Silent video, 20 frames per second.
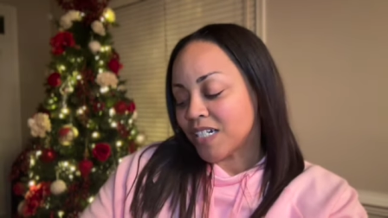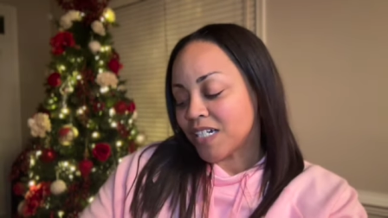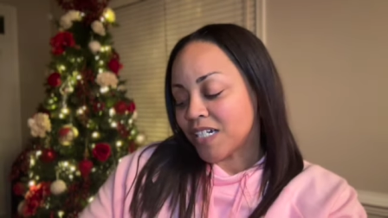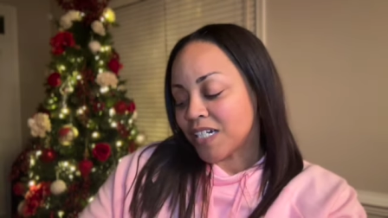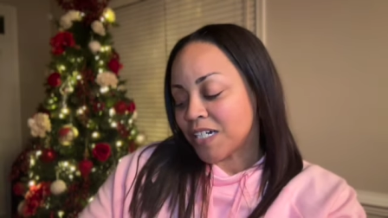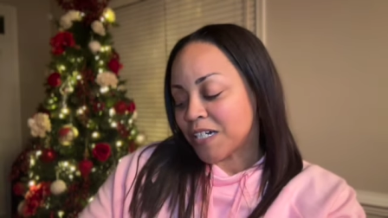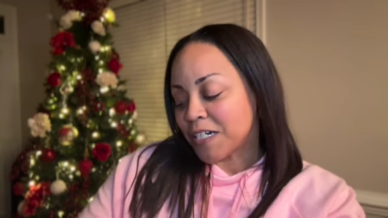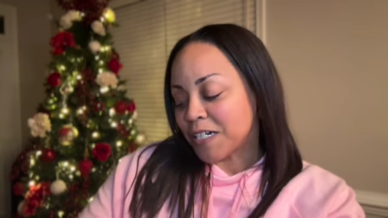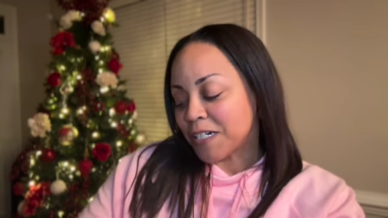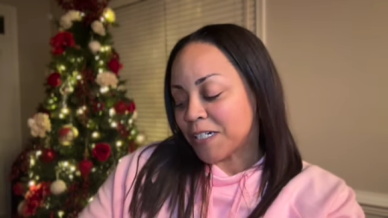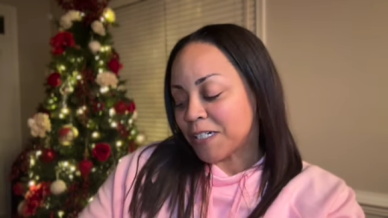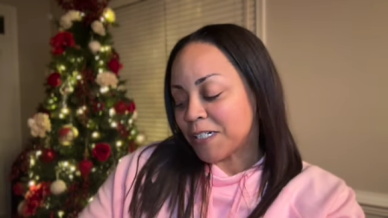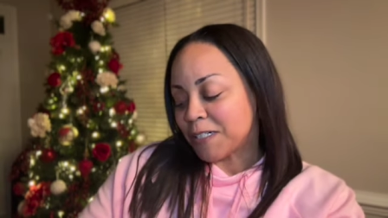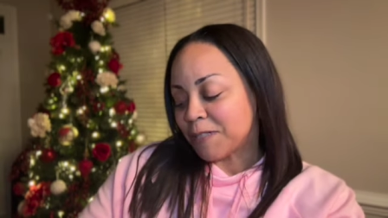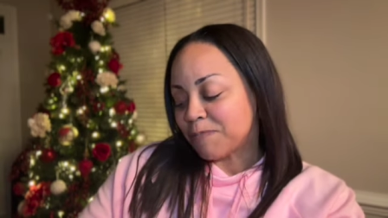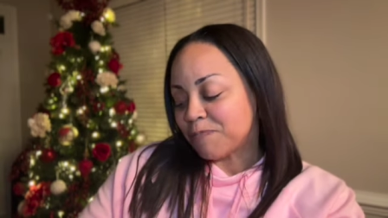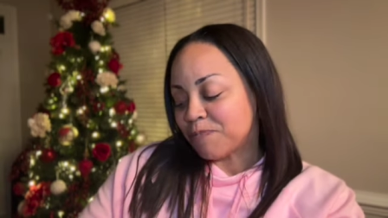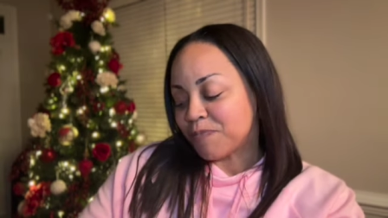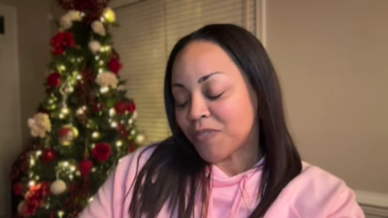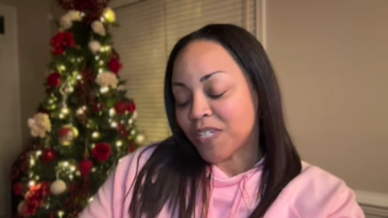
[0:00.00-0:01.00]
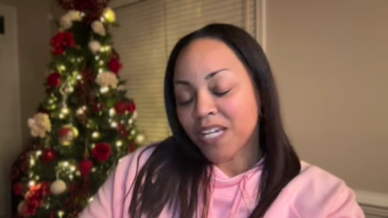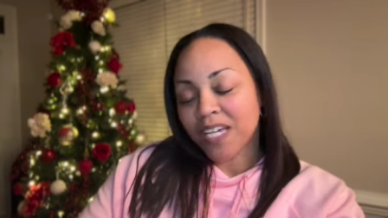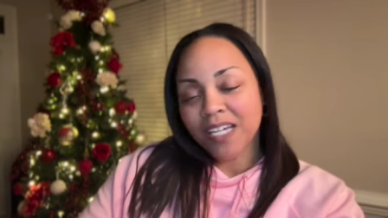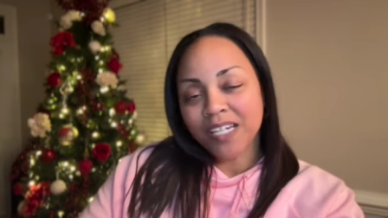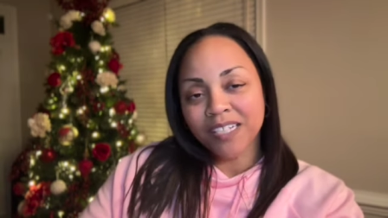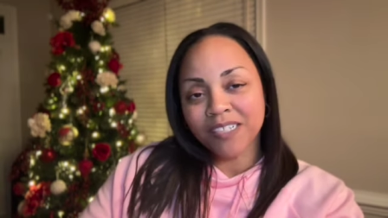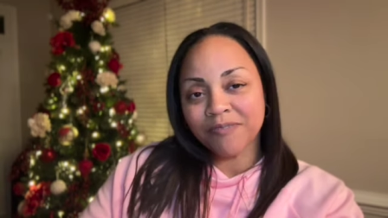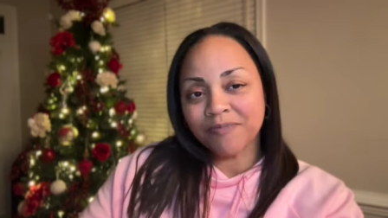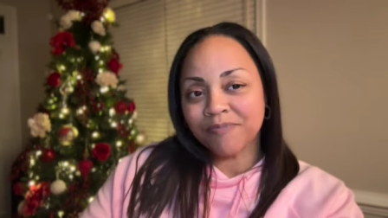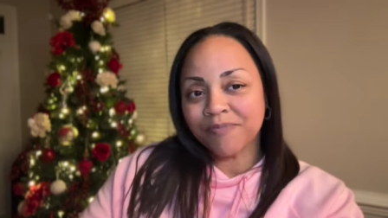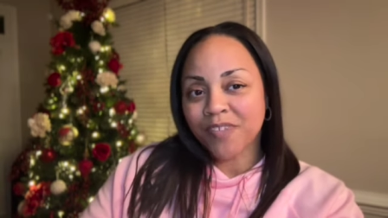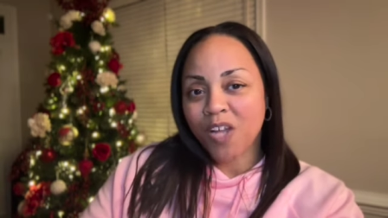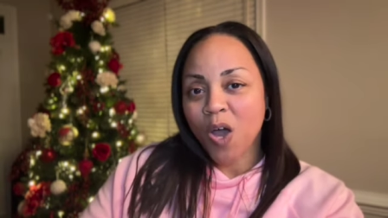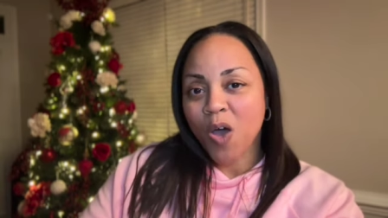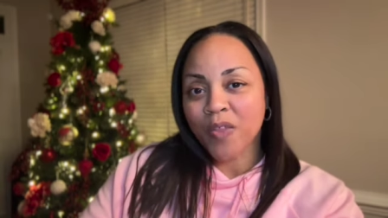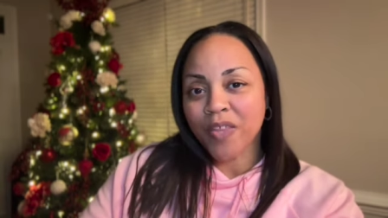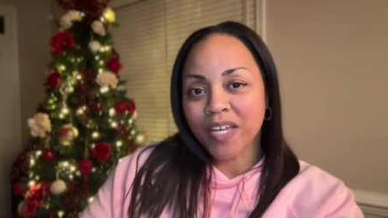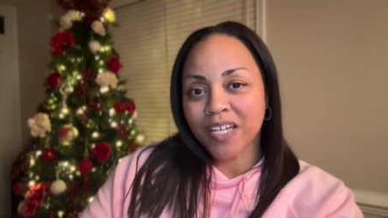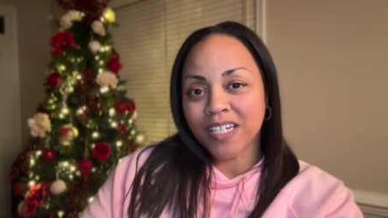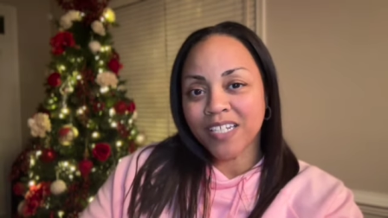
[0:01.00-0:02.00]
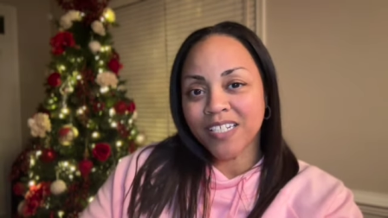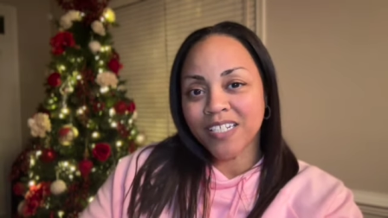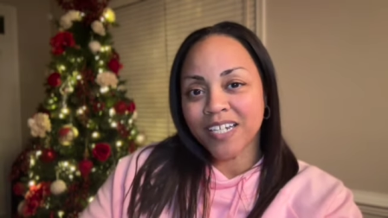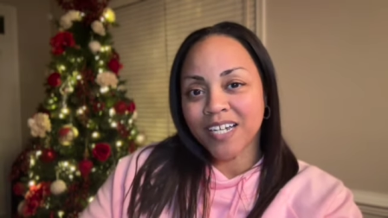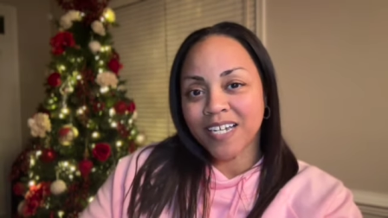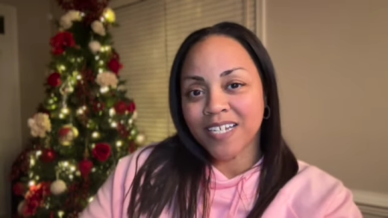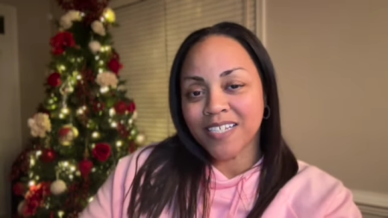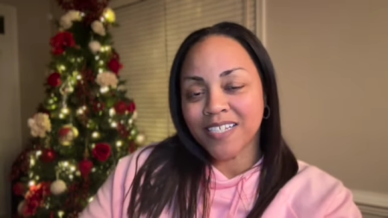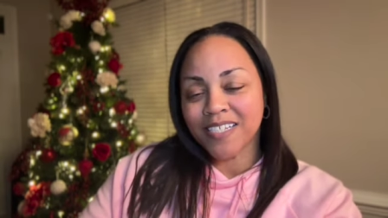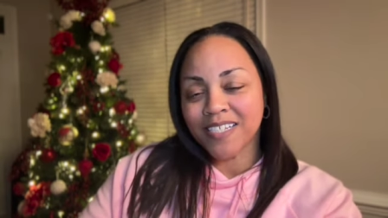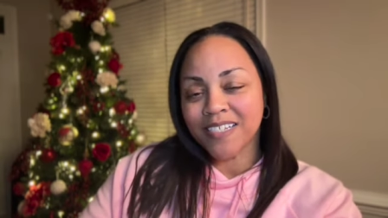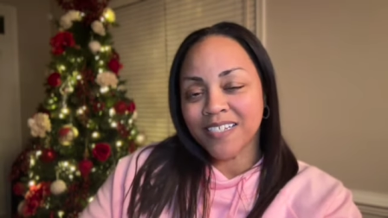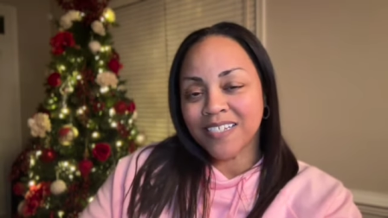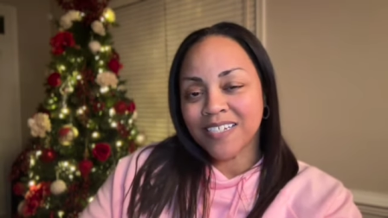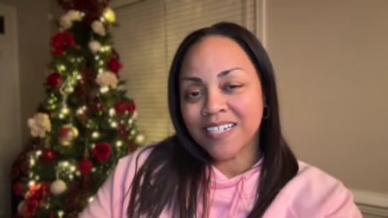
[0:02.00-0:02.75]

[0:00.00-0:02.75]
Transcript: Uh, yeah, all that good jazz.